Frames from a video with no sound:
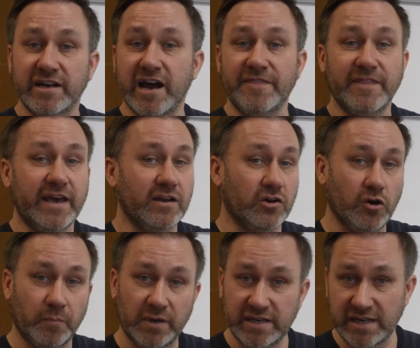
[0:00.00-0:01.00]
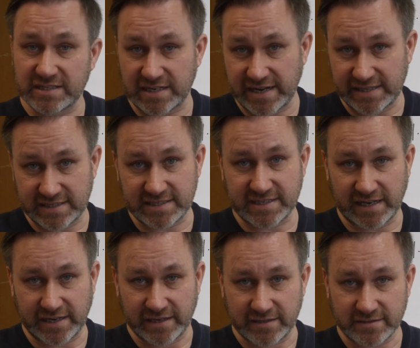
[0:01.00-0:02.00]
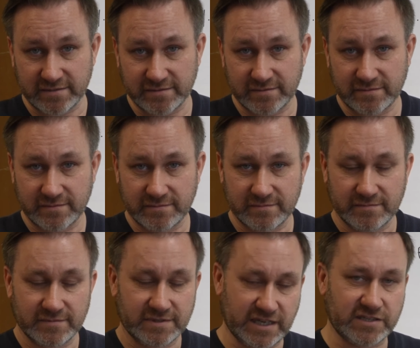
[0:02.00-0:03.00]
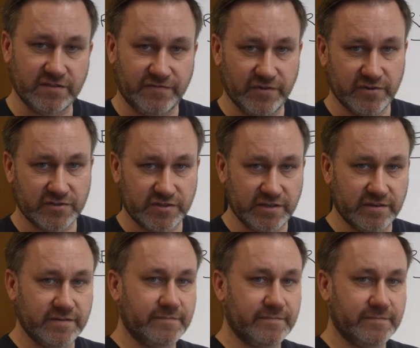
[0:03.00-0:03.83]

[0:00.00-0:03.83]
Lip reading: and then a couple of years later selling it. That's the first thing.